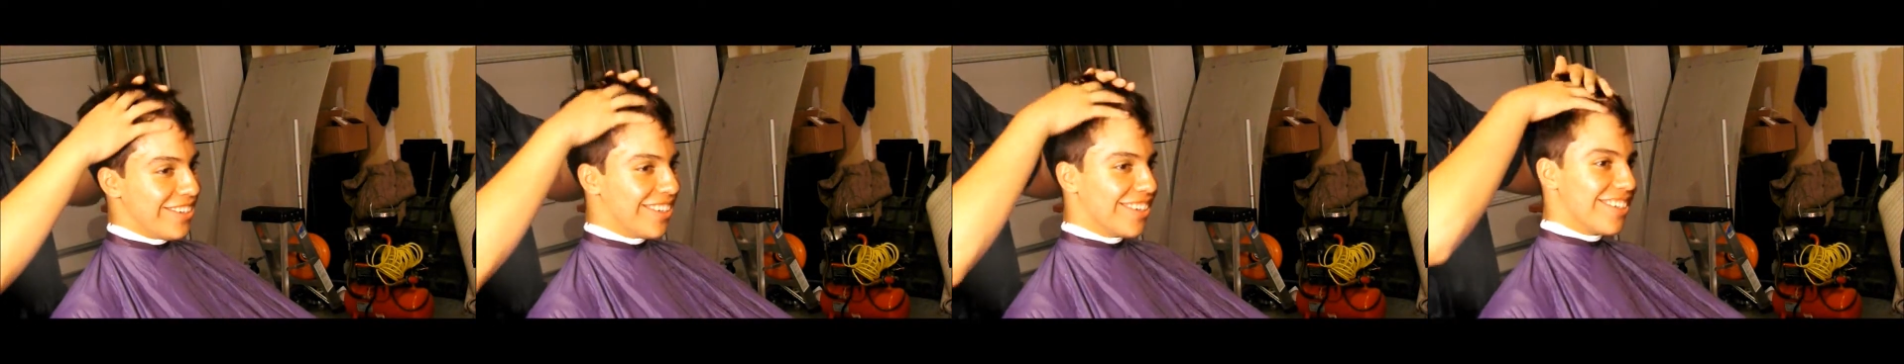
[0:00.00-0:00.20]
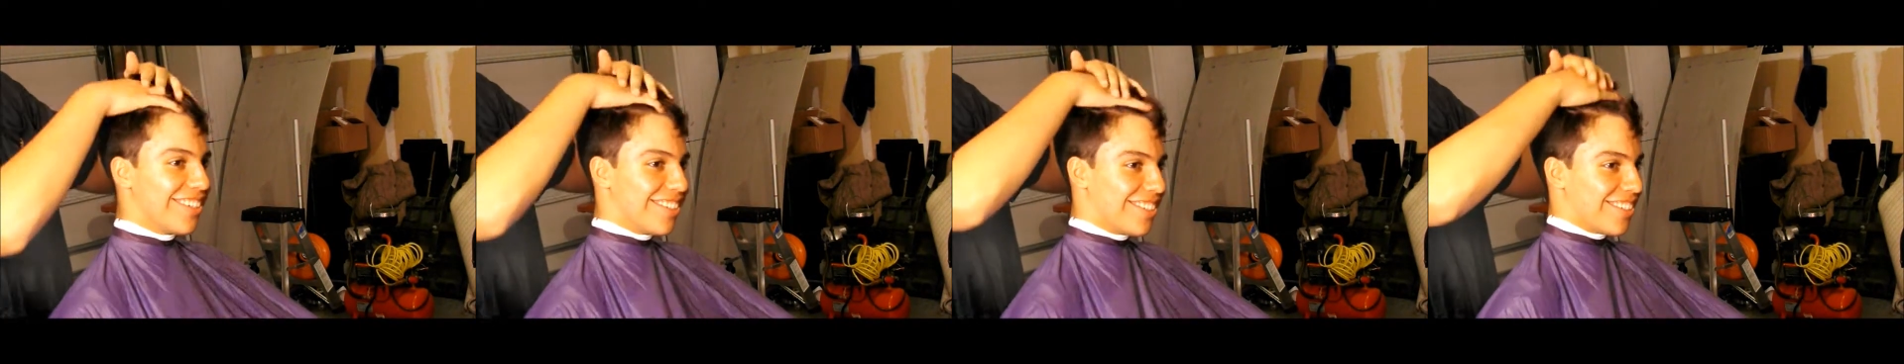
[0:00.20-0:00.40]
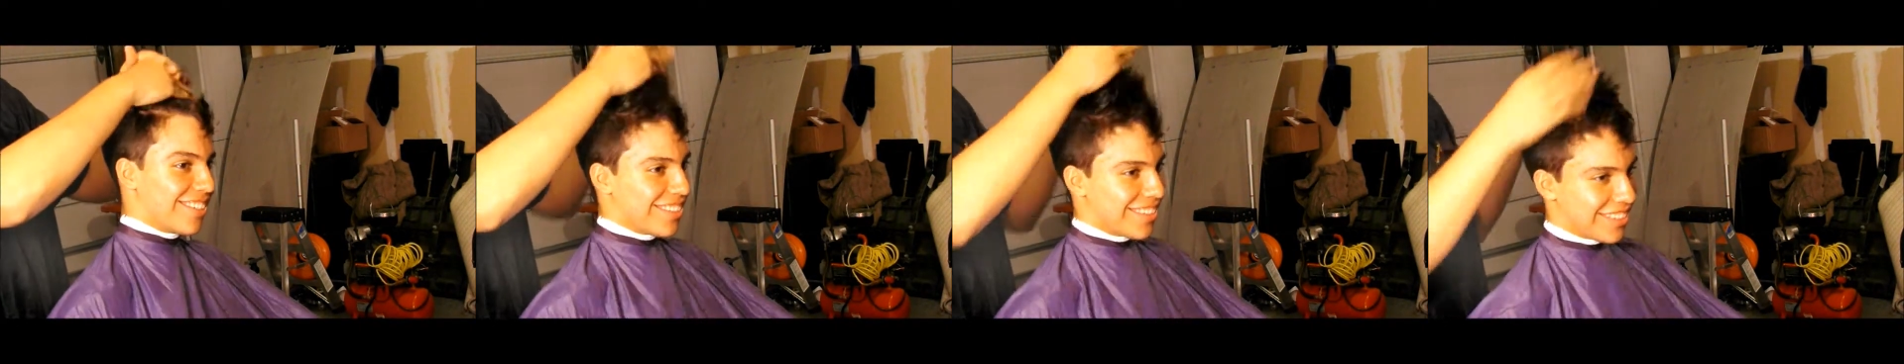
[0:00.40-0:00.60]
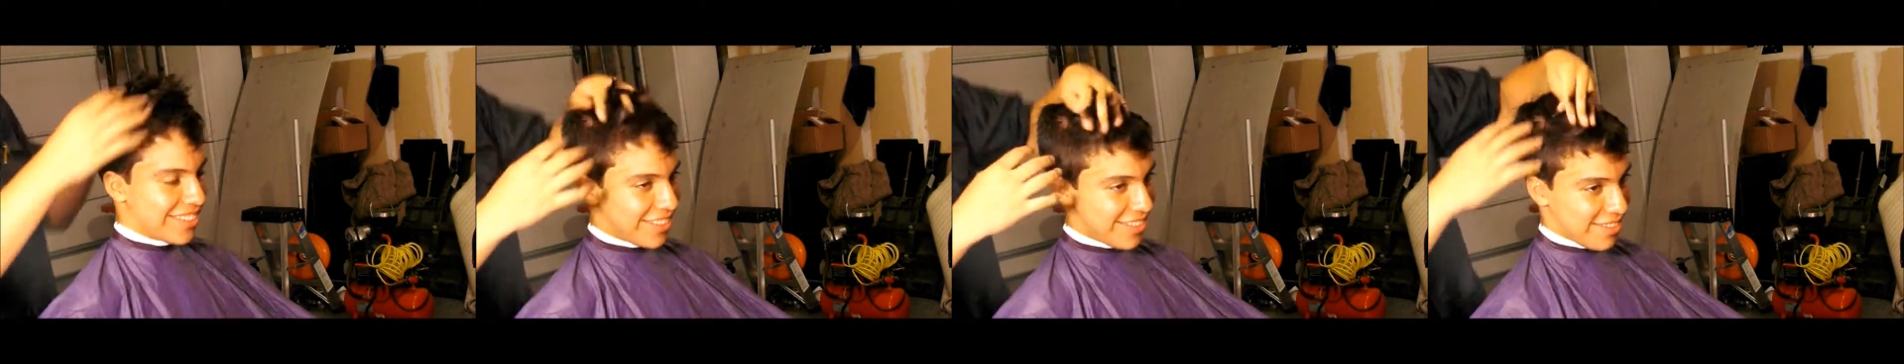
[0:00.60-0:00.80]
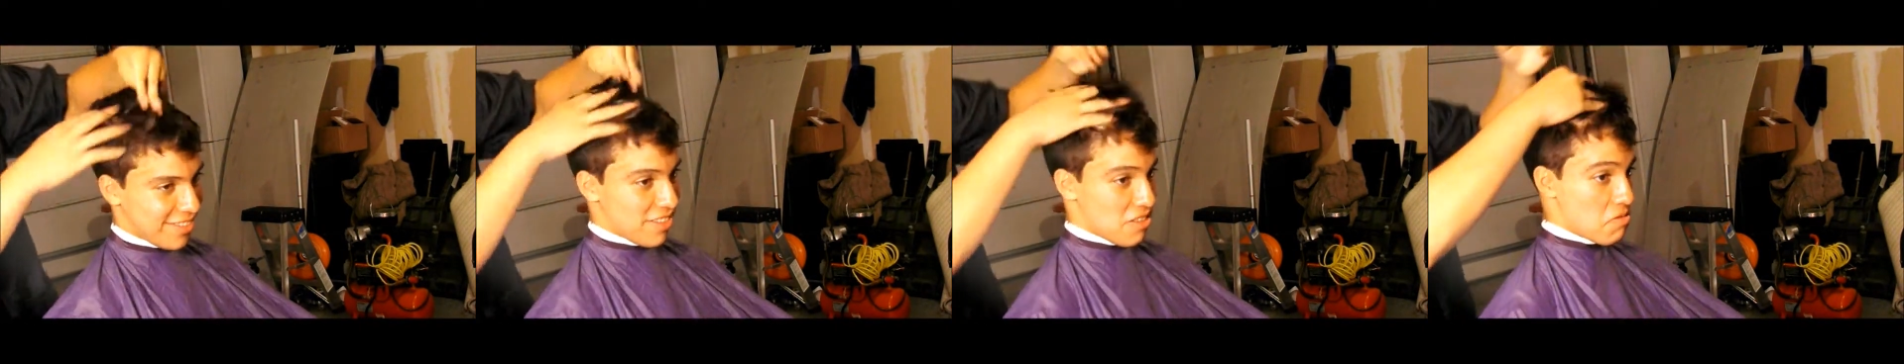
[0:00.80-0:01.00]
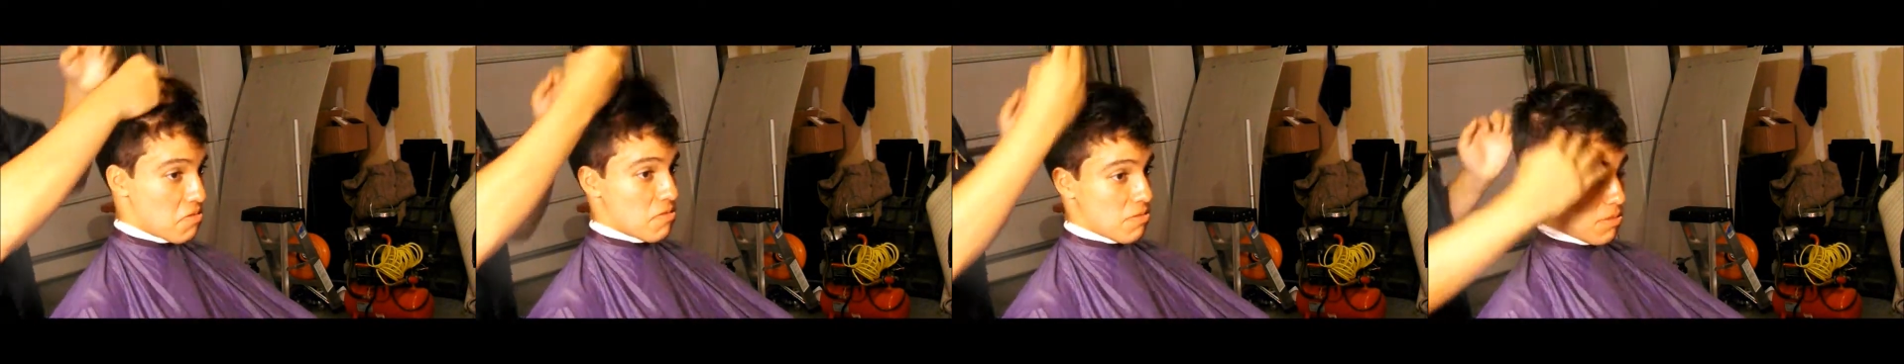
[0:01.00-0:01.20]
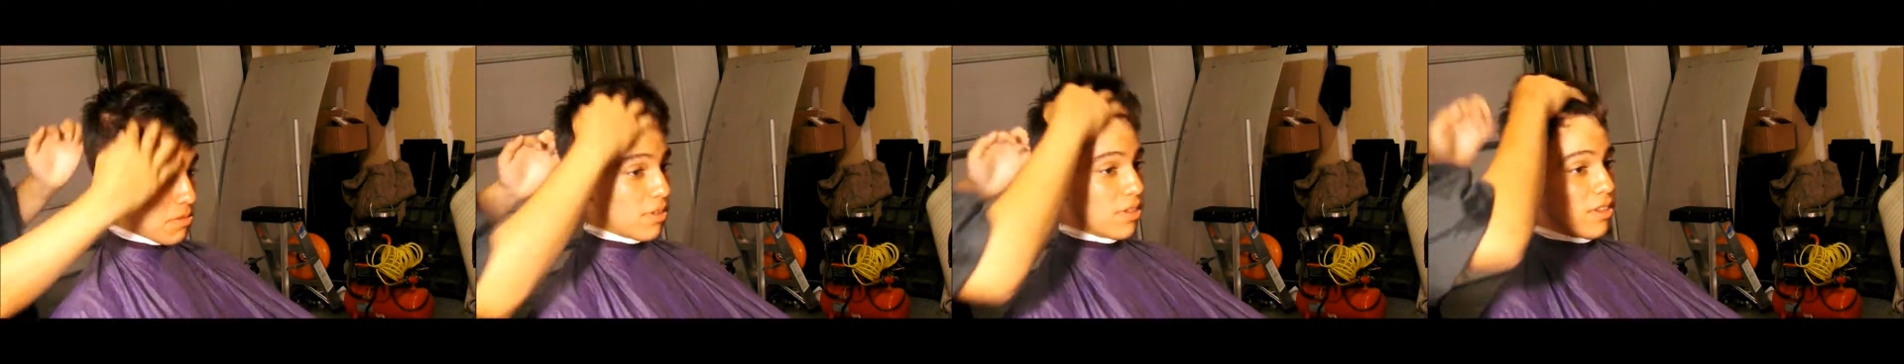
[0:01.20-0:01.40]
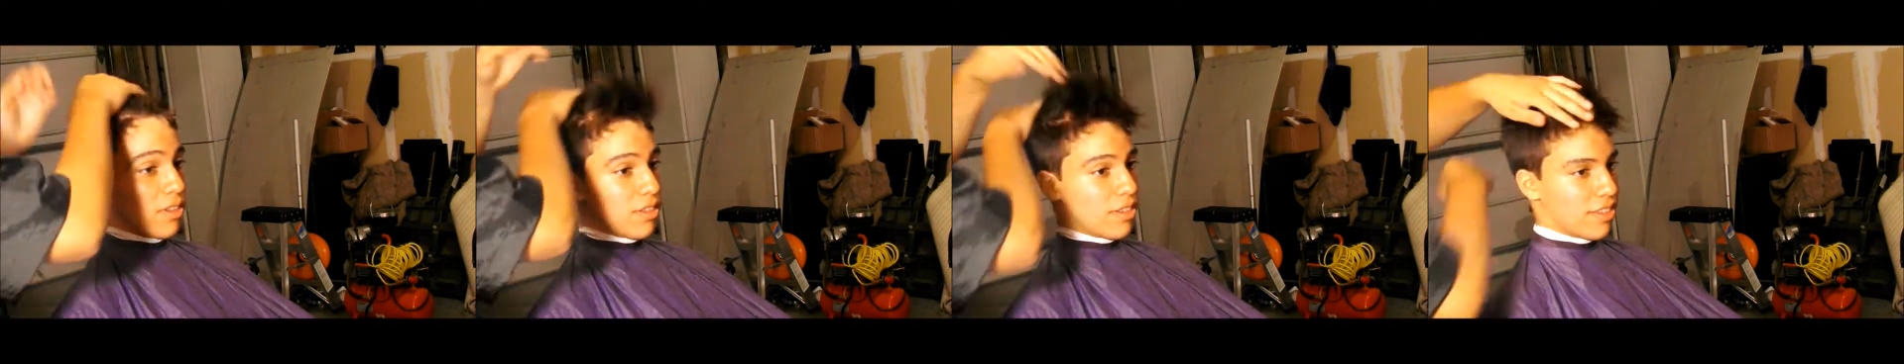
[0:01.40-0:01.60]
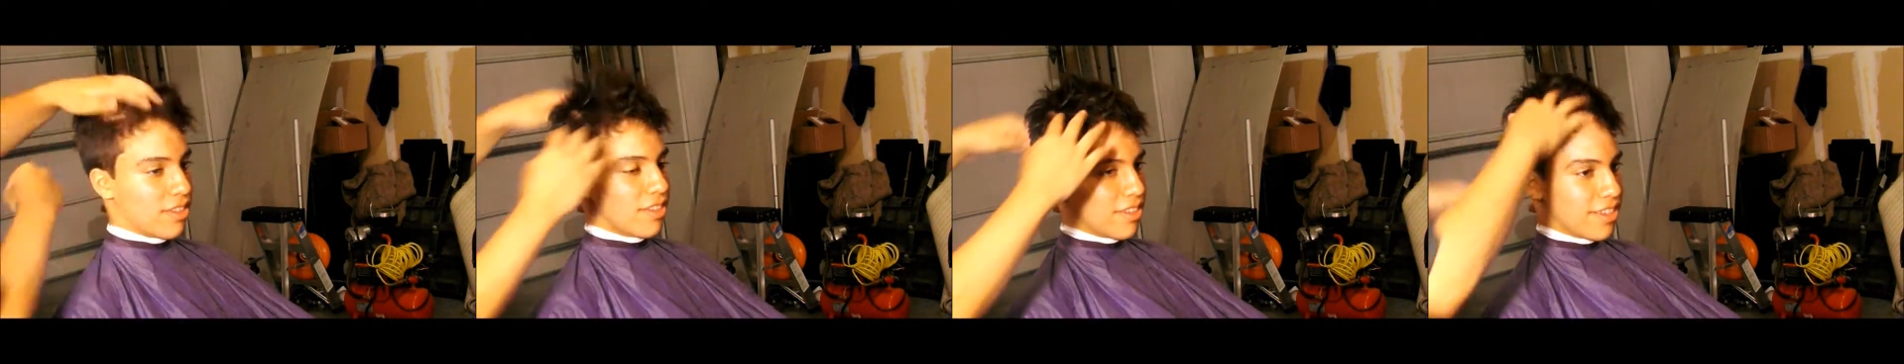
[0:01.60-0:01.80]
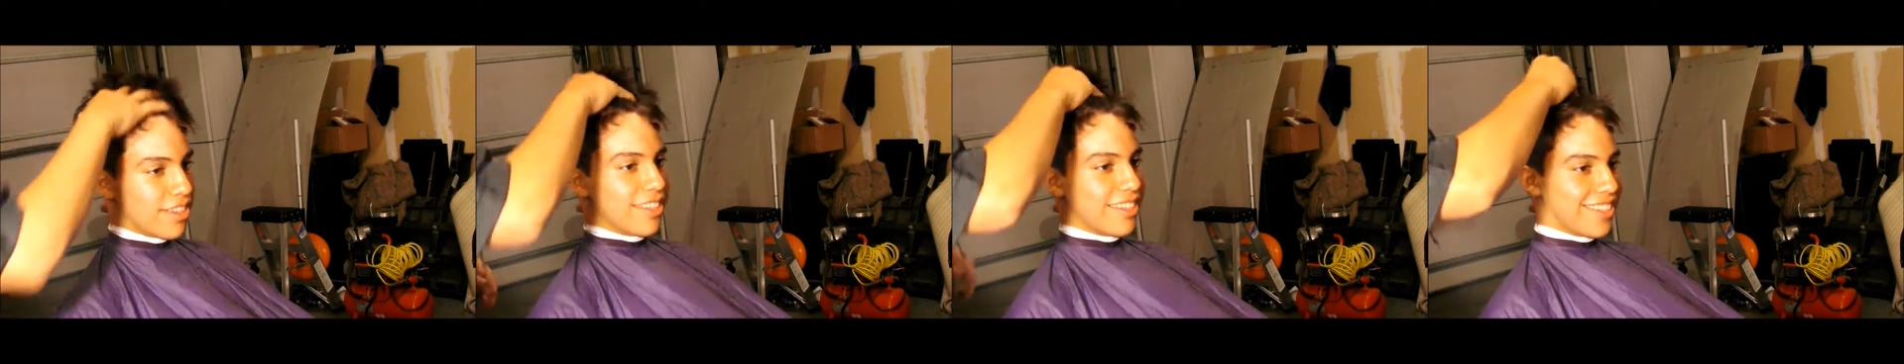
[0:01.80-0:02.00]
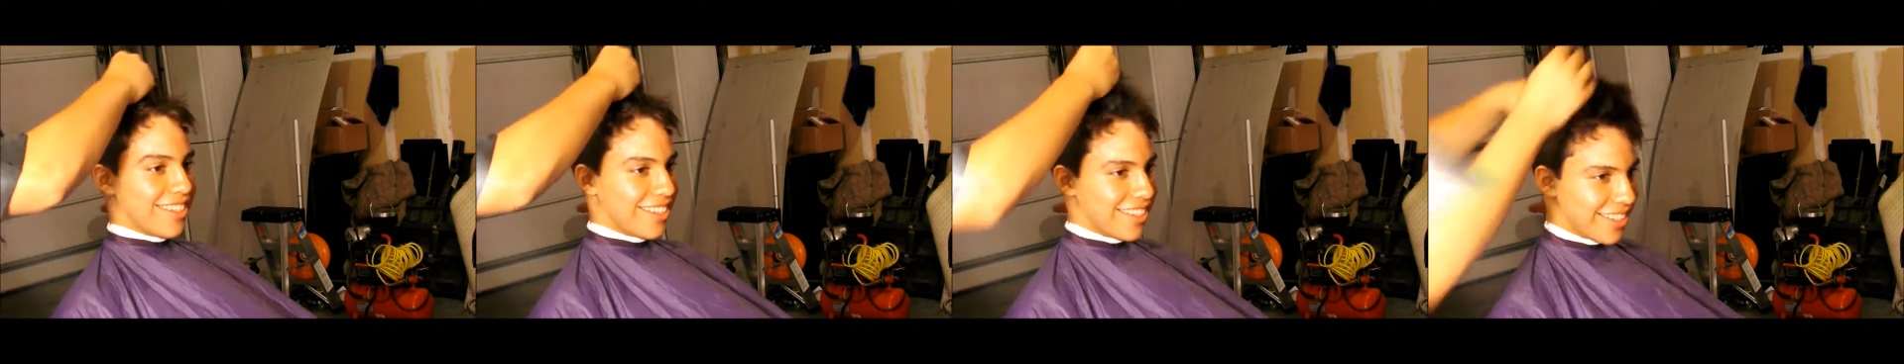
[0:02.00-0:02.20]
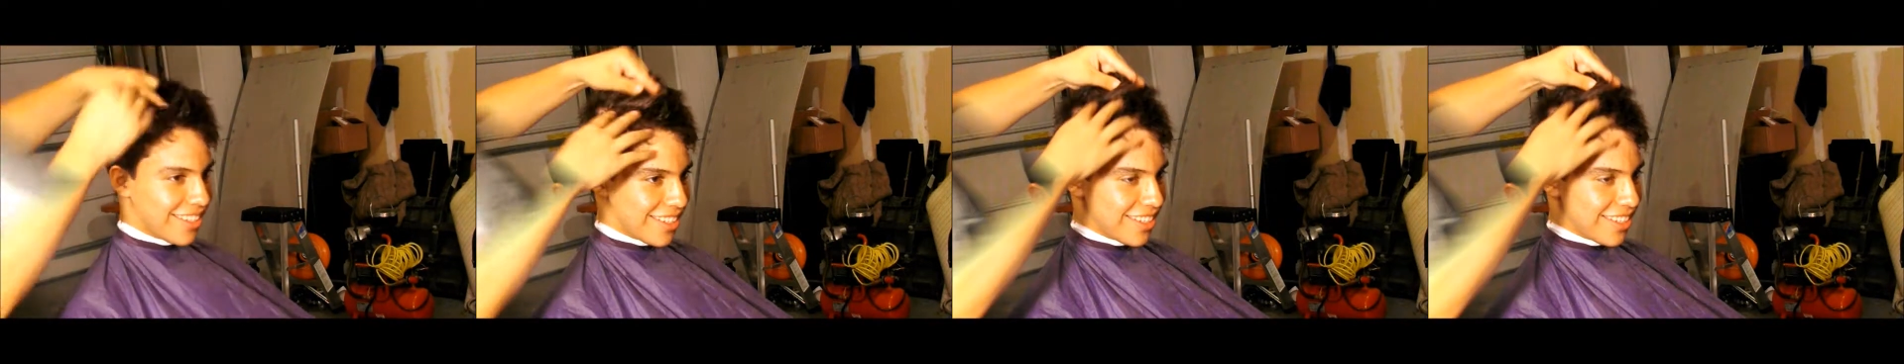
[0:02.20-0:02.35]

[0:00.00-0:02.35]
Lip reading: So now we're going to start the styling. What I'm doing is I'm adding